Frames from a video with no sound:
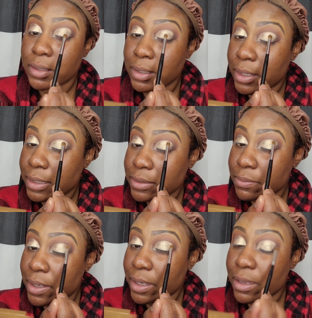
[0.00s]

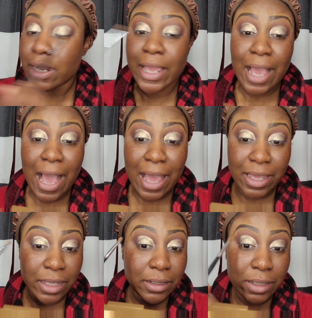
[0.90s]
yes ma'am like i
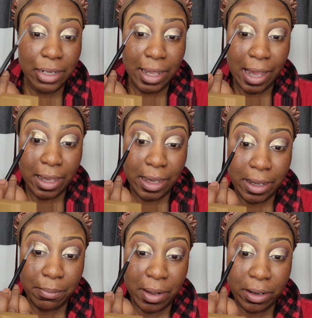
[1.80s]
it looked like i
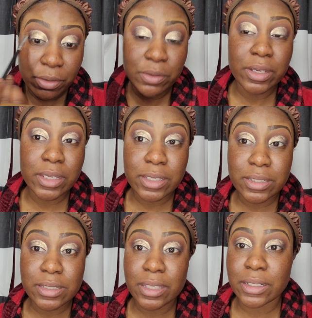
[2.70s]
cut my
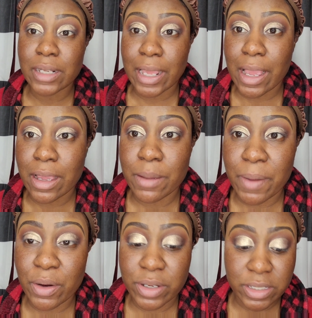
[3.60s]
crease it looked like i cut
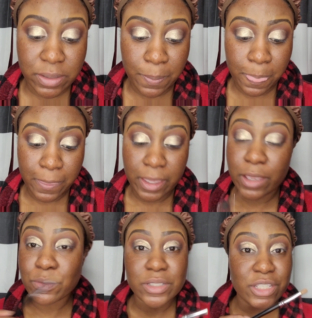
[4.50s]
my crease
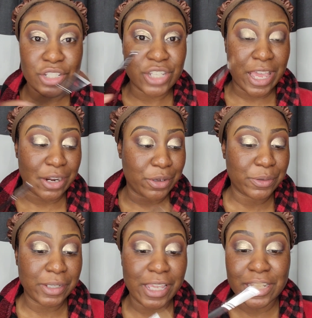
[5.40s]
it was this
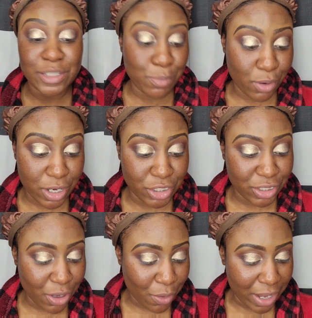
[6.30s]
shadow and this brush
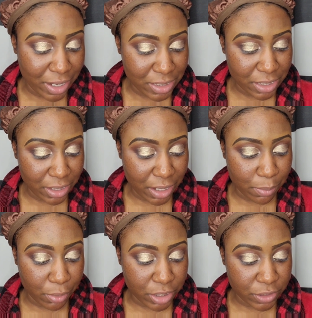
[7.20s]
oh i didn't tell y'all
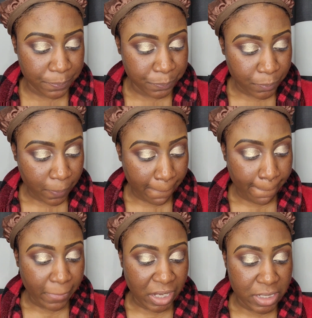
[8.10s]
the brush
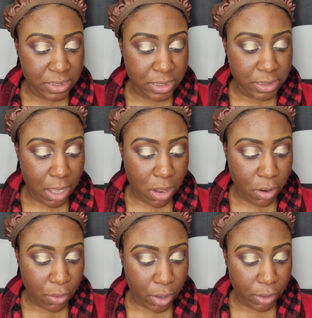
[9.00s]
this is
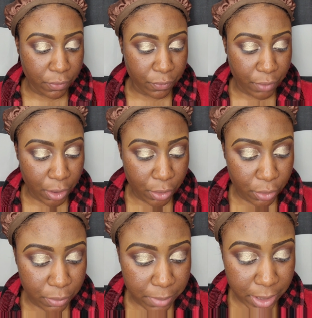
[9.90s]
called a
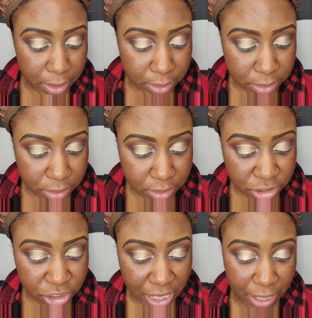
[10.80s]
firm
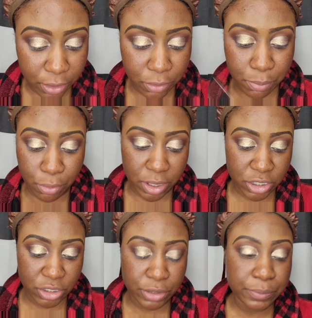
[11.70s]
shadow
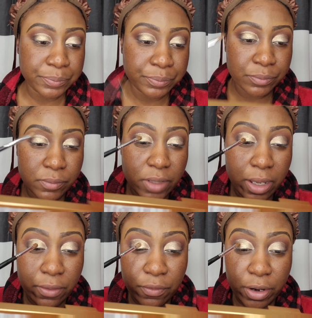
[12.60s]
brush
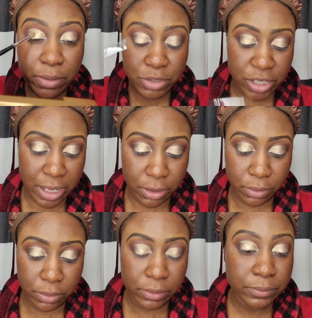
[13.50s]
yeah firm
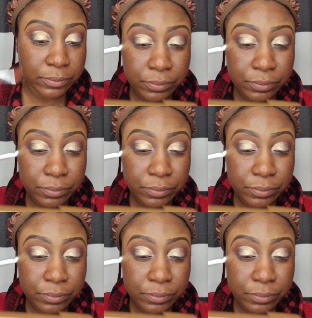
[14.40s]
shadow